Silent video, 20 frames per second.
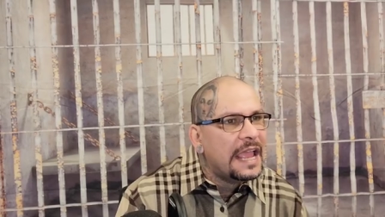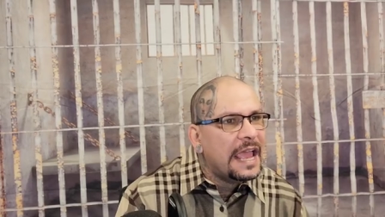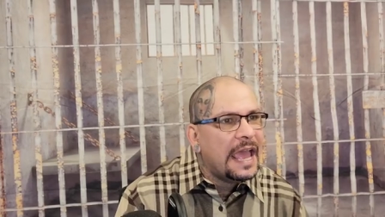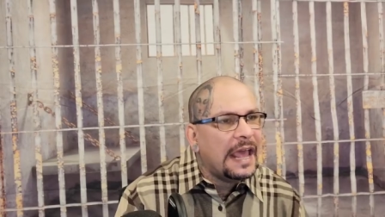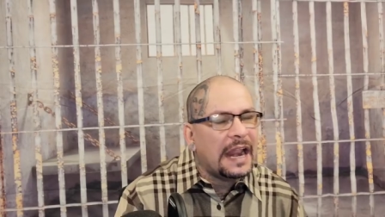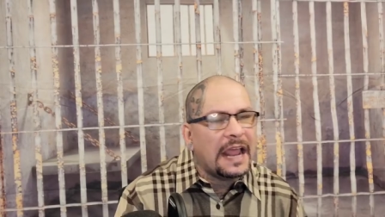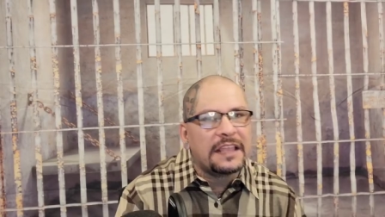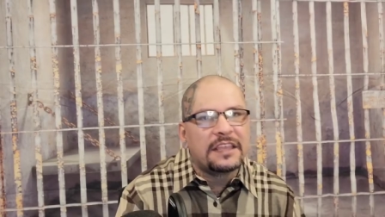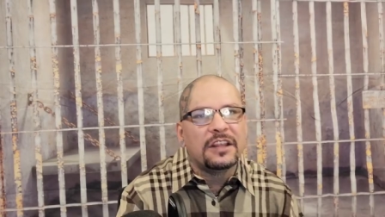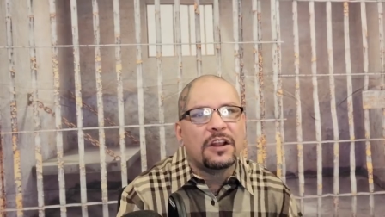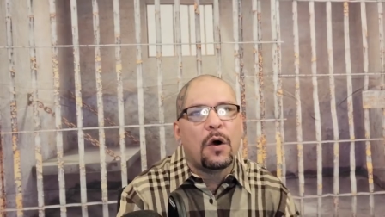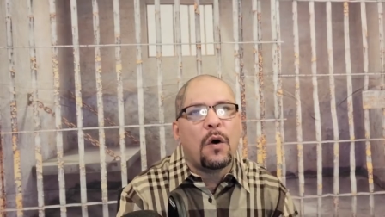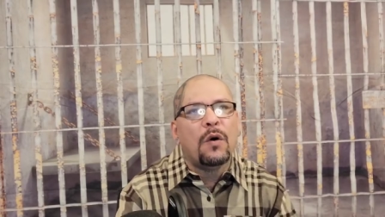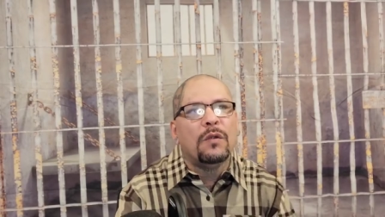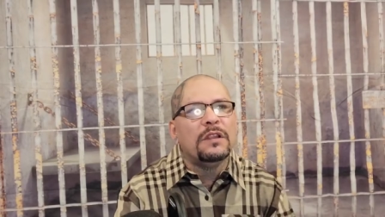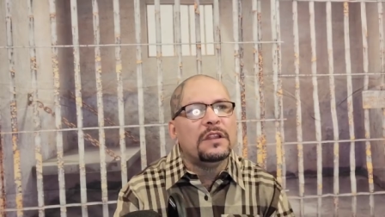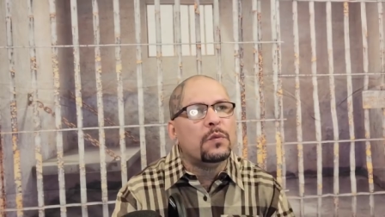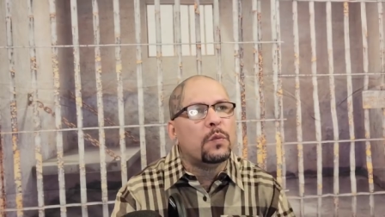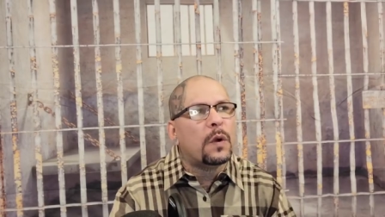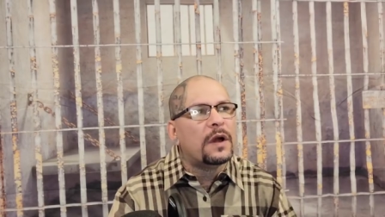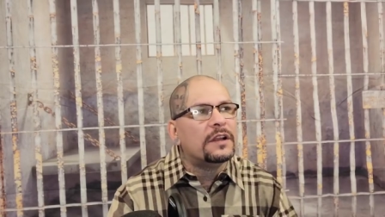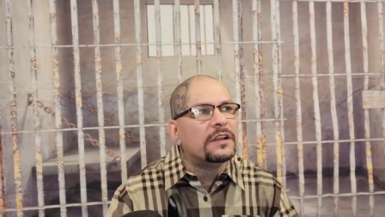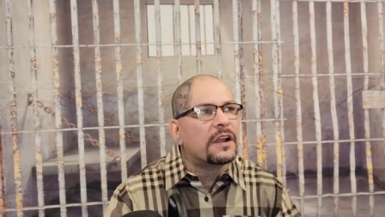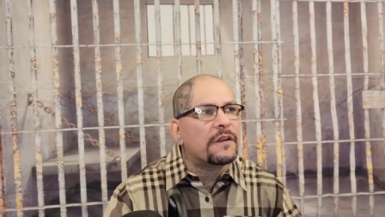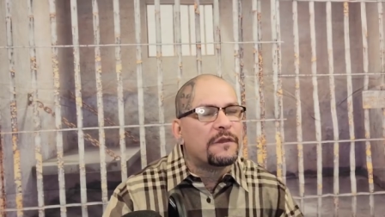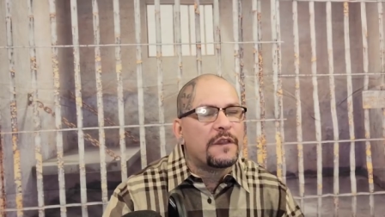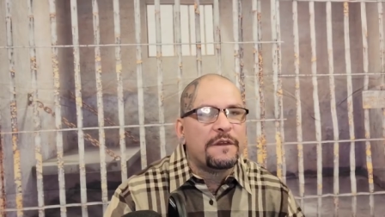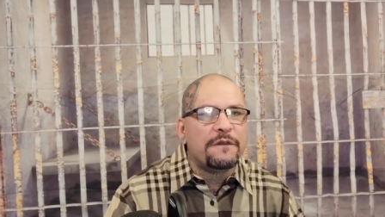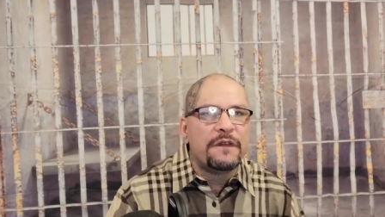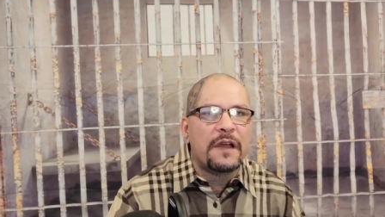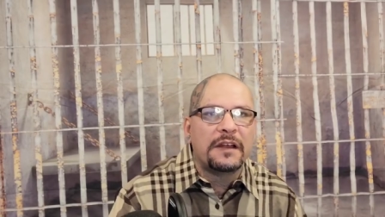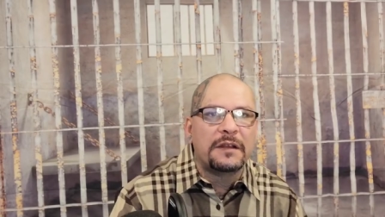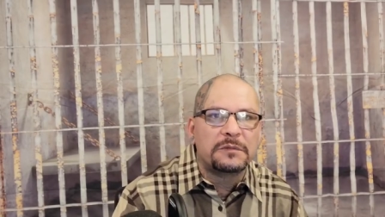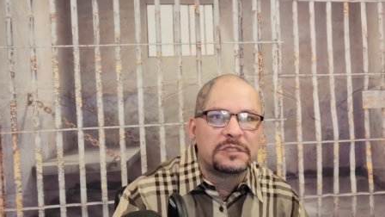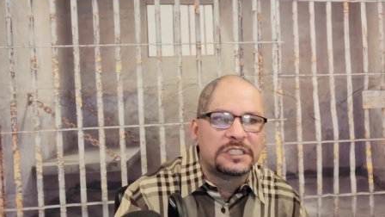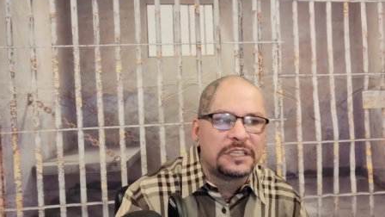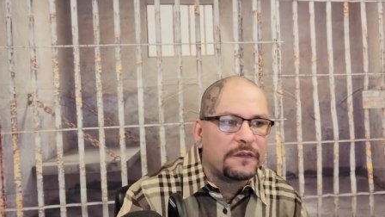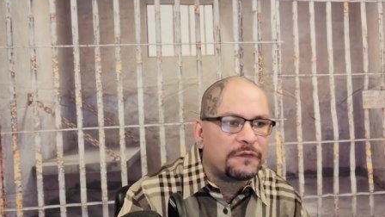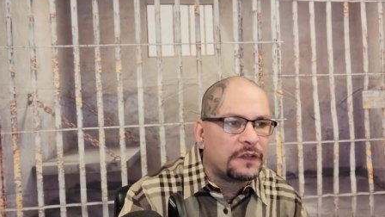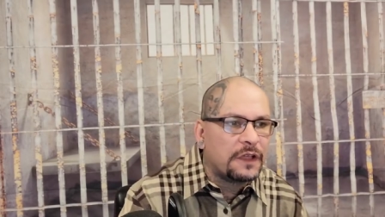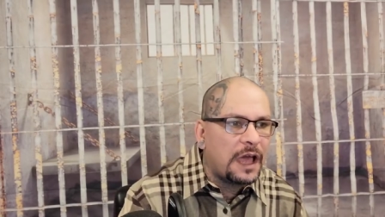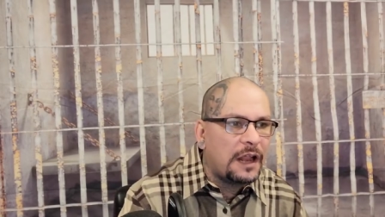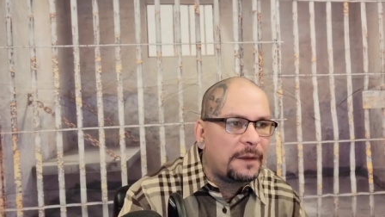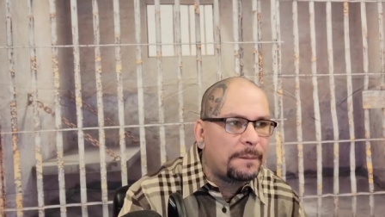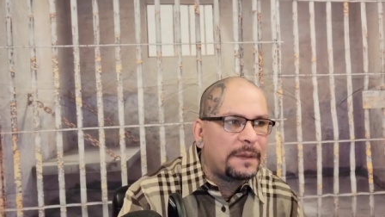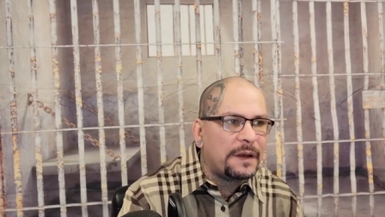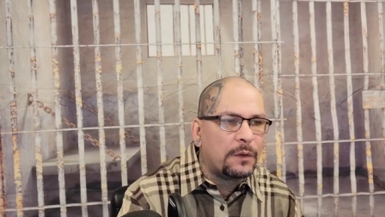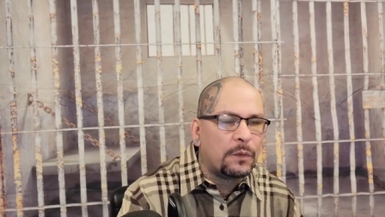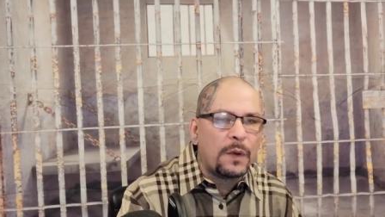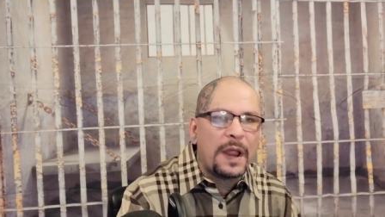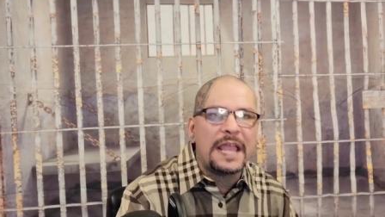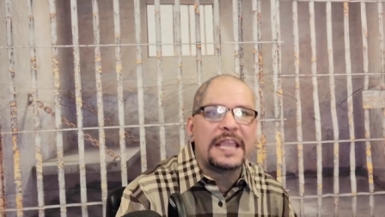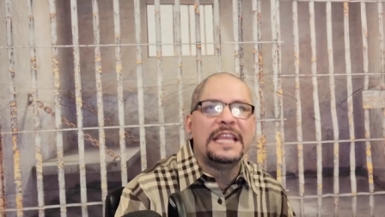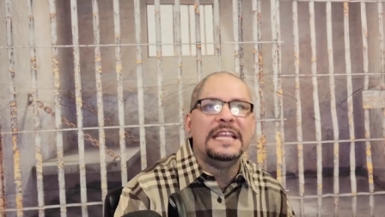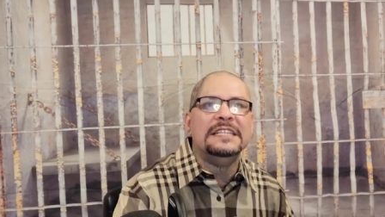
And I could only wonder if he found himself caught up in a wreck.